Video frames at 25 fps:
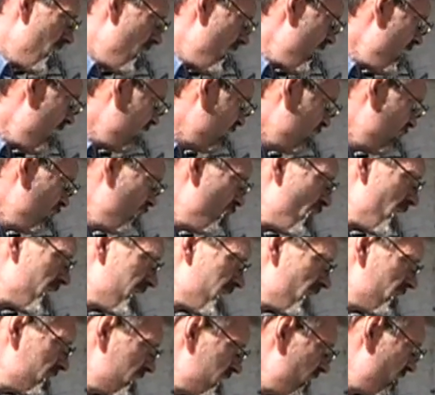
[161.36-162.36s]
I have to do
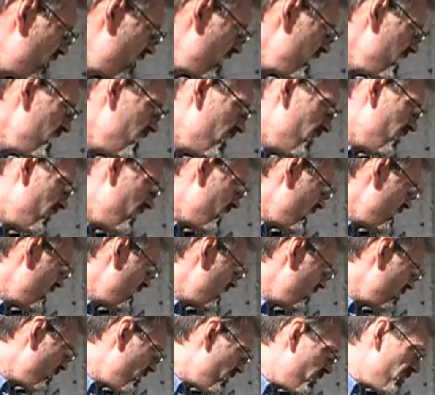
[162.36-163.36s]
what I was afraid of
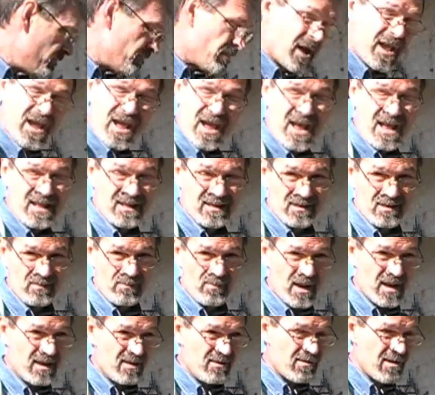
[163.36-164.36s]
uh, by hand,
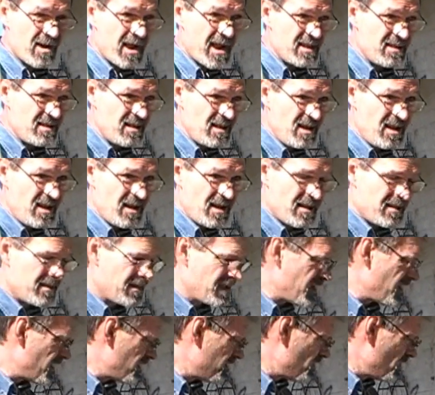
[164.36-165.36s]
by grinding,
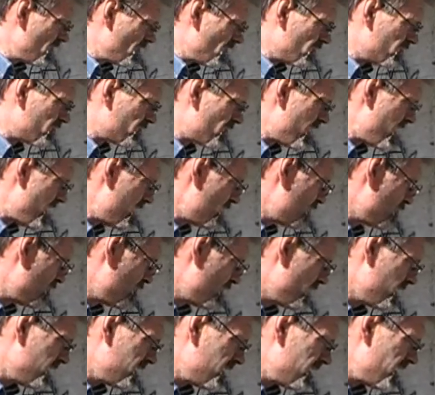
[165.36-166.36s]
and then you know trying to
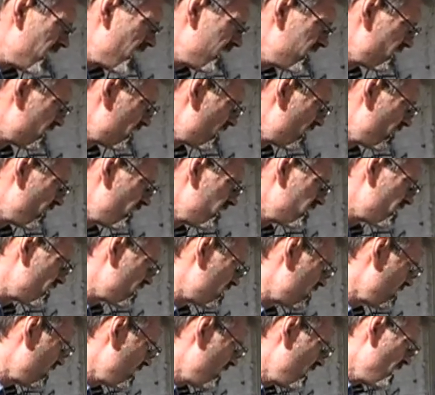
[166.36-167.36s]
get a nice
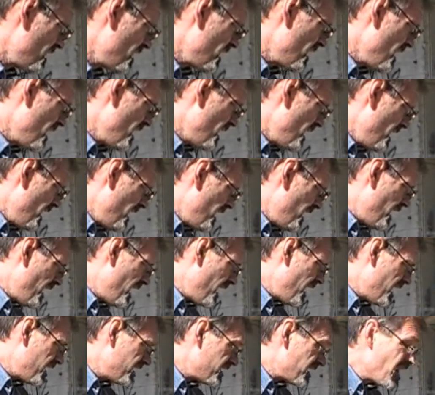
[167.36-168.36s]
surface.
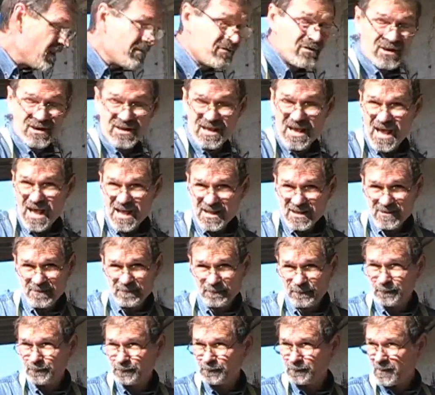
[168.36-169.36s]
And after that,
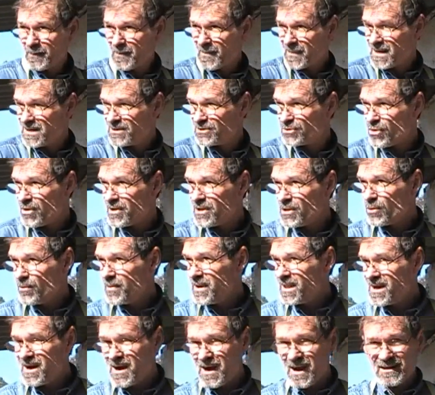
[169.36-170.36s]
it's going
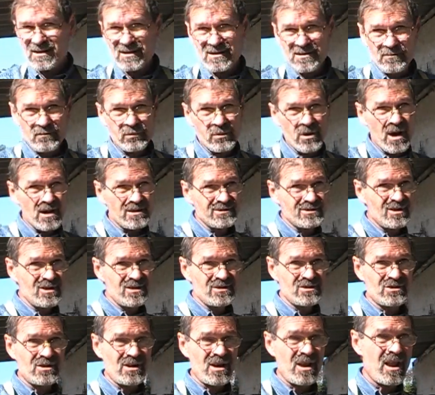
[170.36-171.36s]
to be the hardening
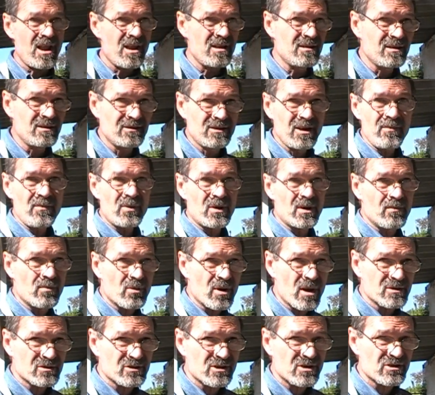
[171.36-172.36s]
process and the tempering
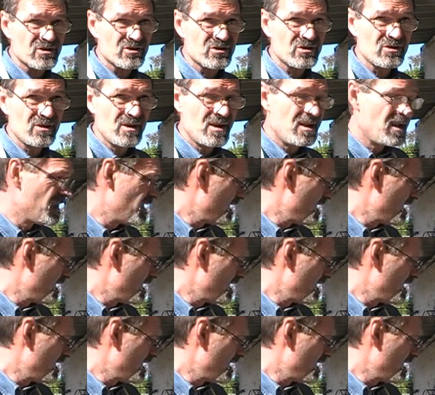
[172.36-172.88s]
process.